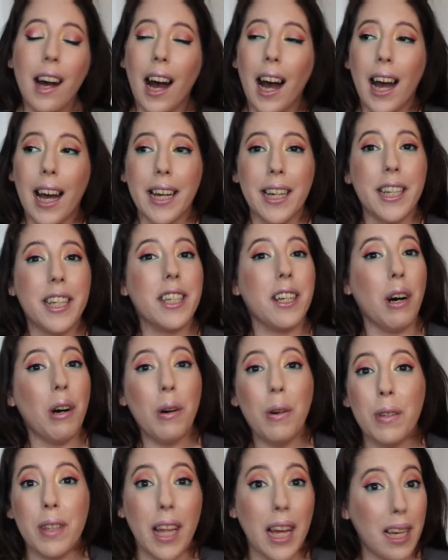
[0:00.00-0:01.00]
I
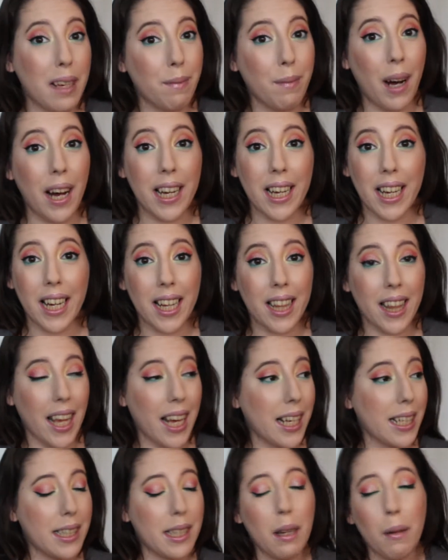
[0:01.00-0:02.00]
don't like buying
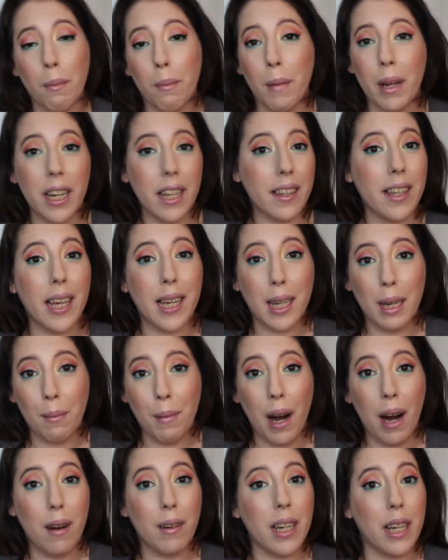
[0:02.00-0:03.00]
things the minute they come
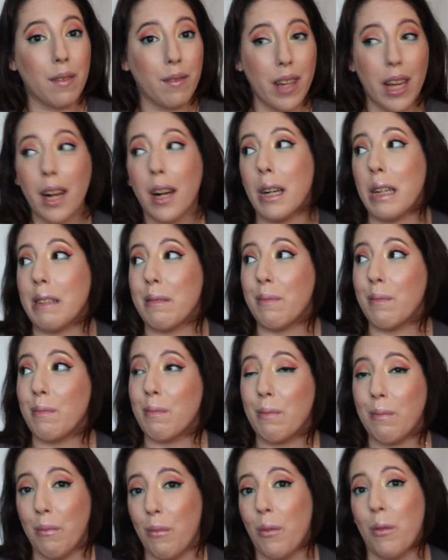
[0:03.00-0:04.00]
out if they are
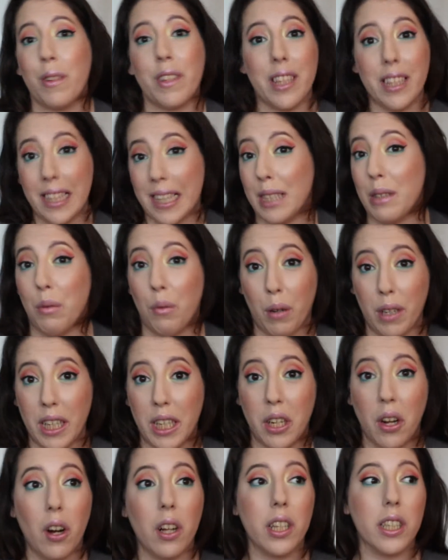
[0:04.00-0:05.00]
more than like
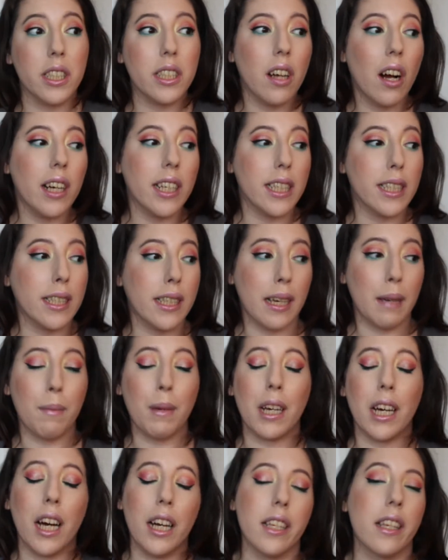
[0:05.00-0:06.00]
twenty dollars, honestly,
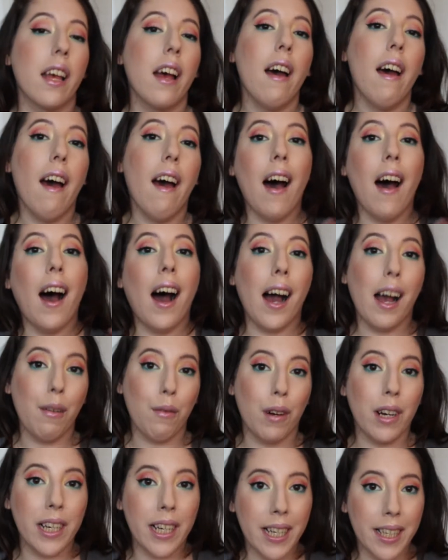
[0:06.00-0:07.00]
because I
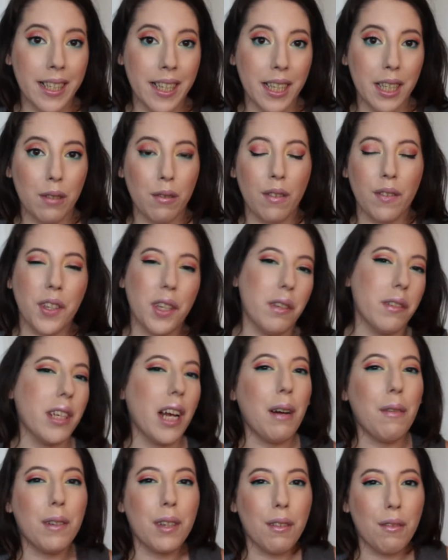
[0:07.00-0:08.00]
want to see the reviews,
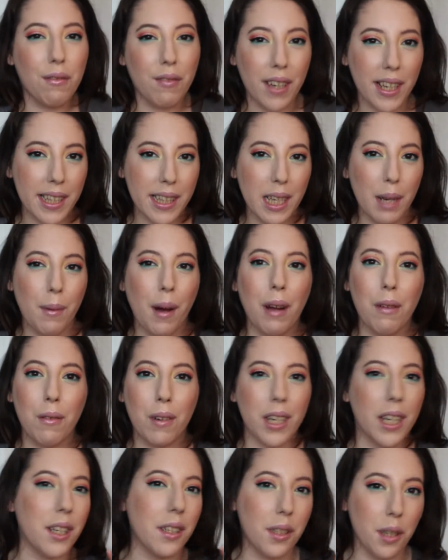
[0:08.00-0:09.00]
I want to read them, I
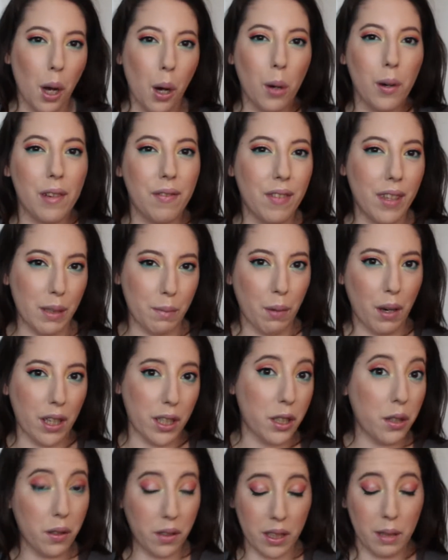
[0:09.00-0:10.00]
want to know if this
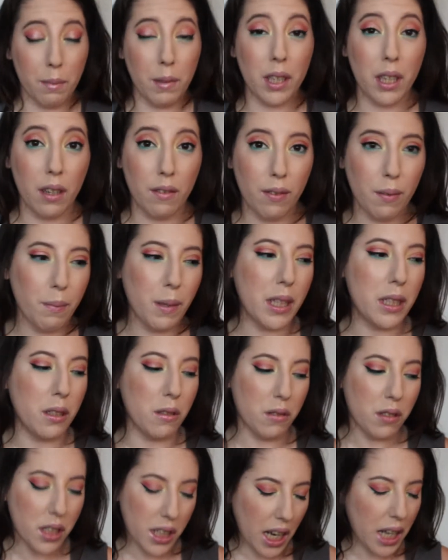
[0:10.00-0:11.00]
product should really be good for me.
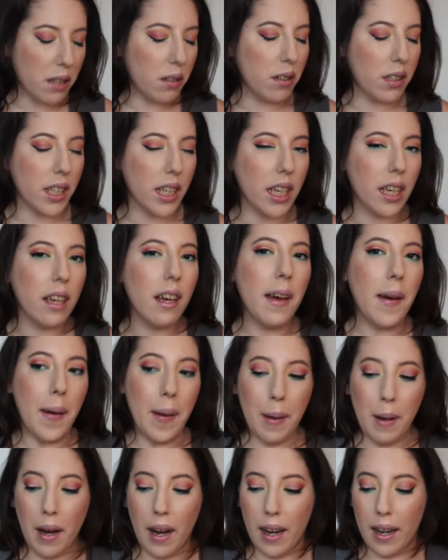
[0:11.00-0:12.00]
So generally
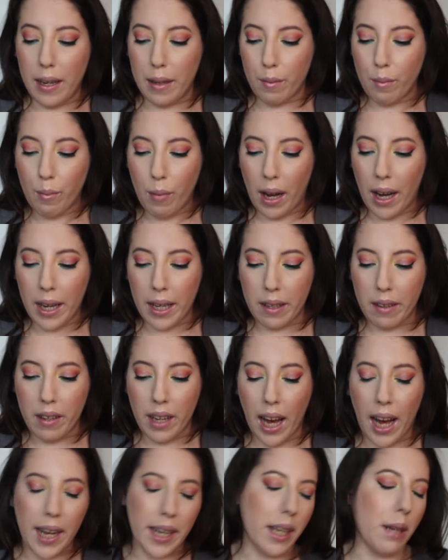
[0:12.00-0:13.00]
um, my
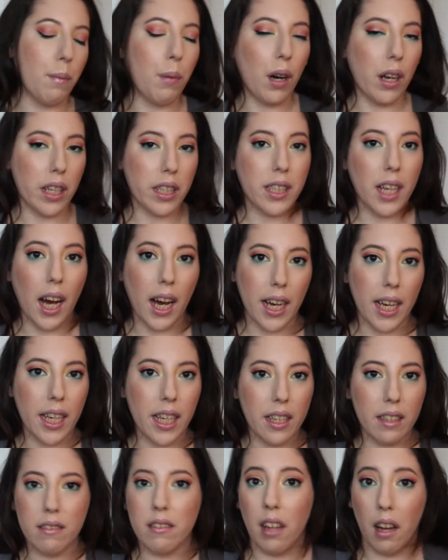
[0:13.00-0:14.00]
high-end products
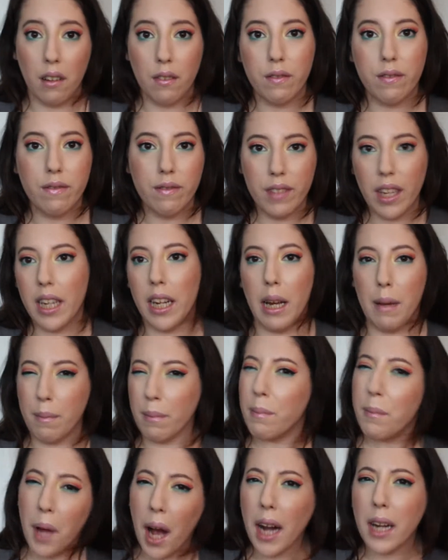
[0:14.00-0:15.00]
I love, and I
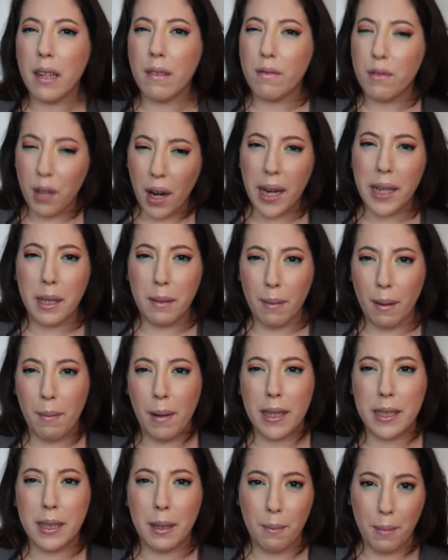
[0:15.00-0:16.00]
kind of try to do my
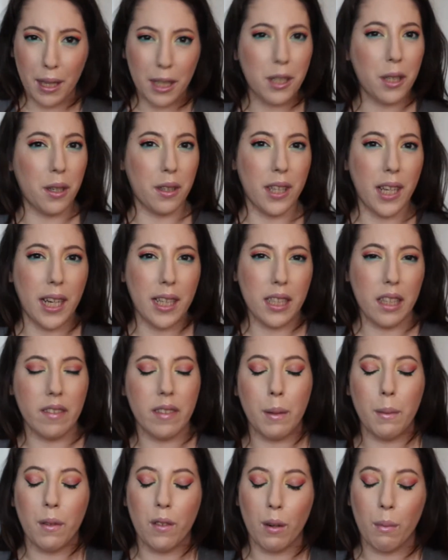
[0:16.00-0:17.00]
best to make sure that I
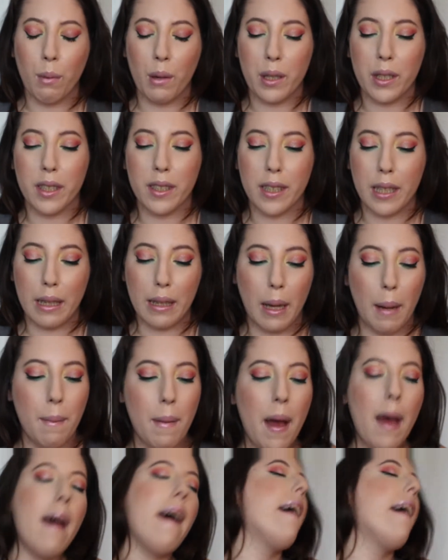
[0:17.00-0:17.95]
love them before purchasing them.